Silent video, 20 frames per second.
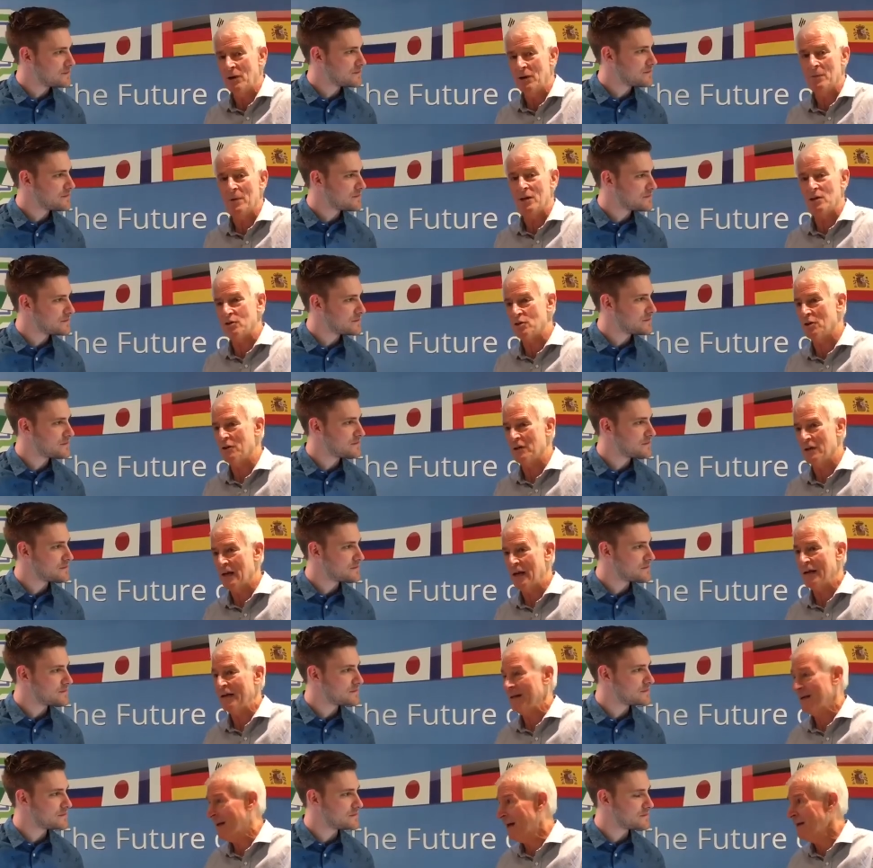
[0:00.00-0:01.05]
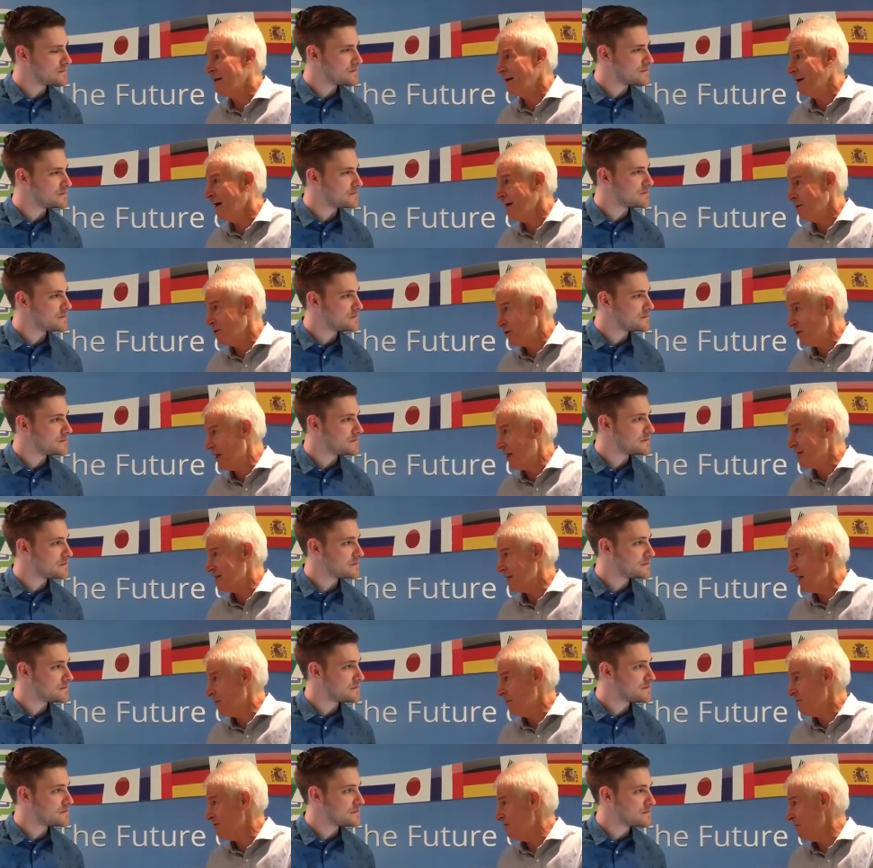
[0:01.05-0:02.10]
Speaker 1: want to make sure that I can un understand
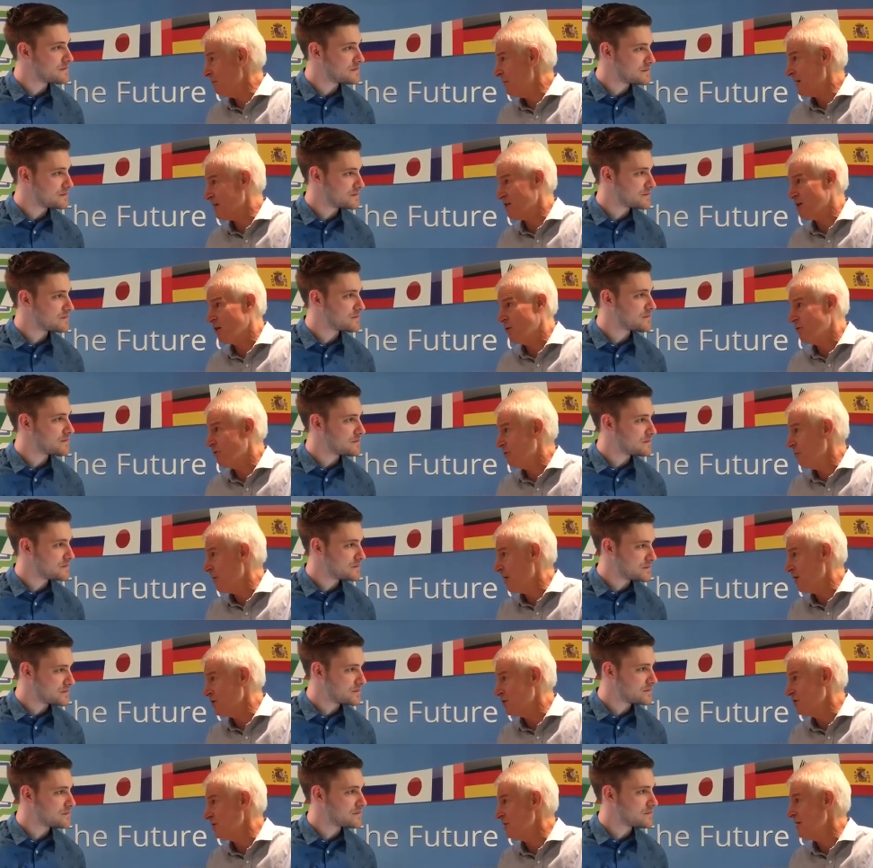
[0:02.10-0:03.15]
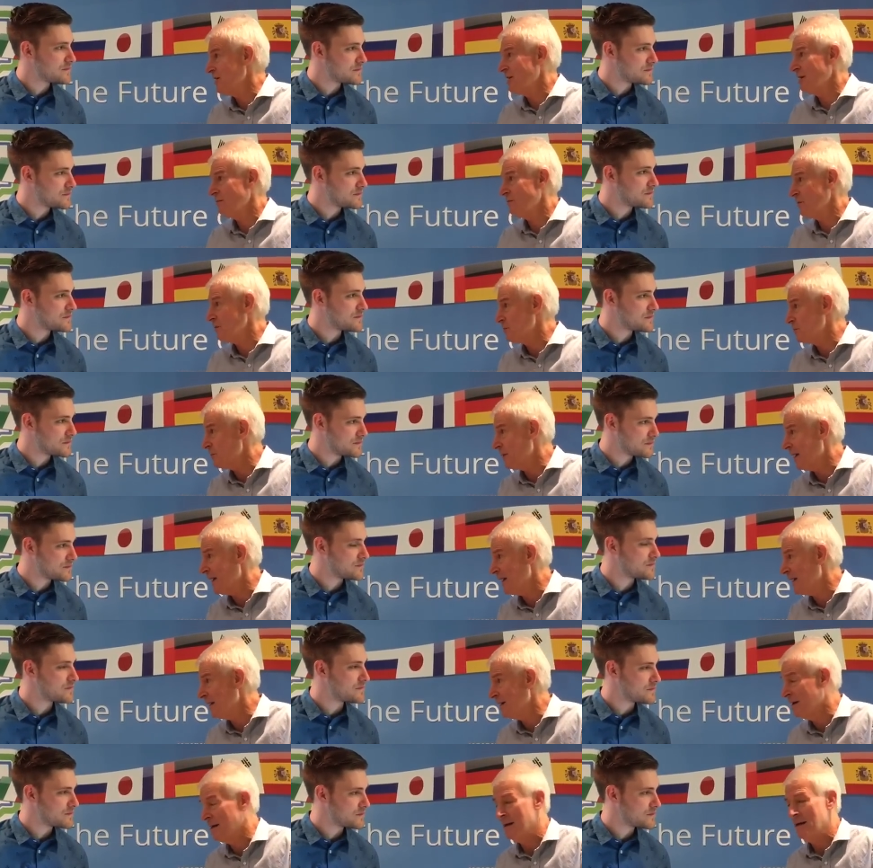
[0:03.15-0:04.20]
someone from Mexico, from Argentina, from
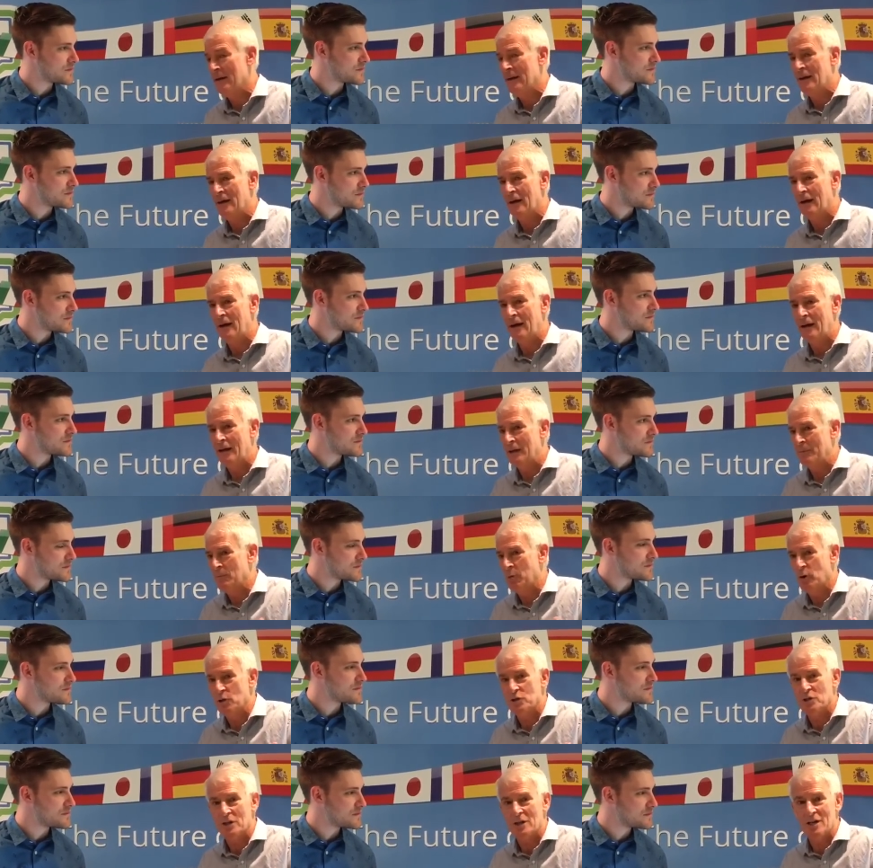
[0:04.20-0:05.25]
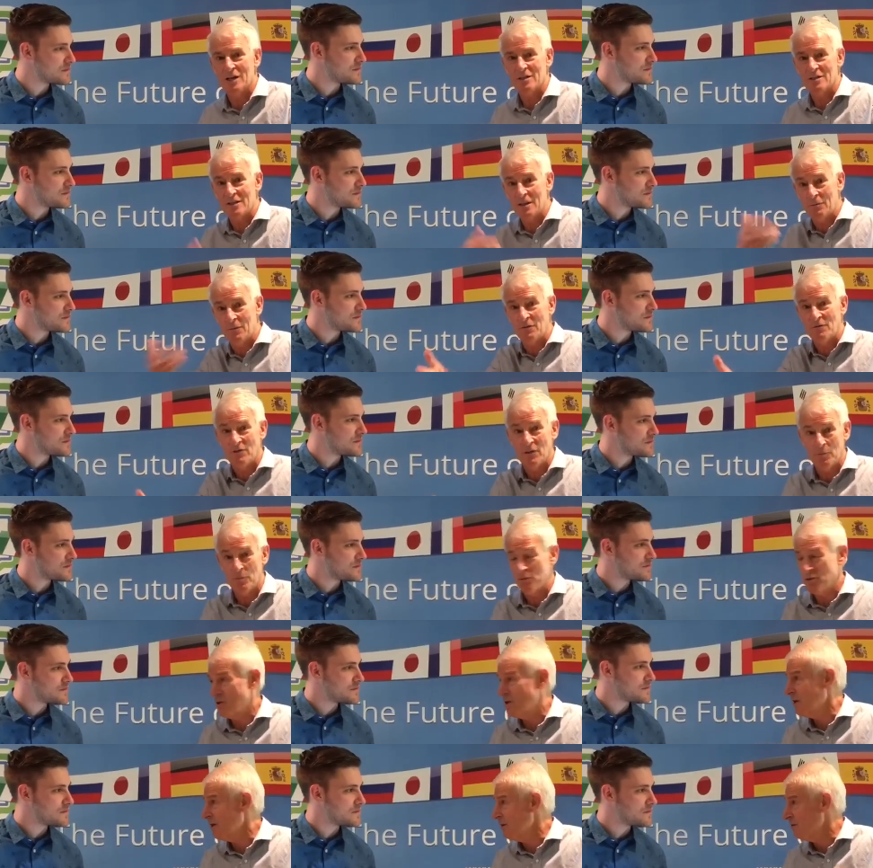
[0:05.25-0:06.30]
Spain, uh, in Portuguese, someone from
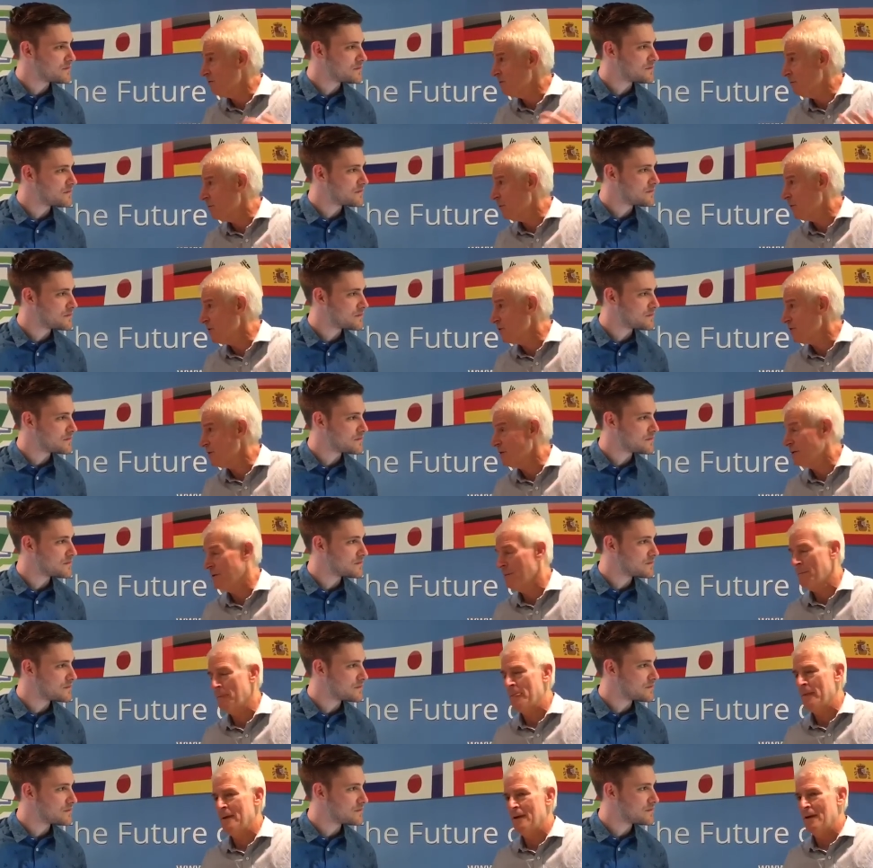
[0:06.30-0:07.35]
Brazil and from Portugal.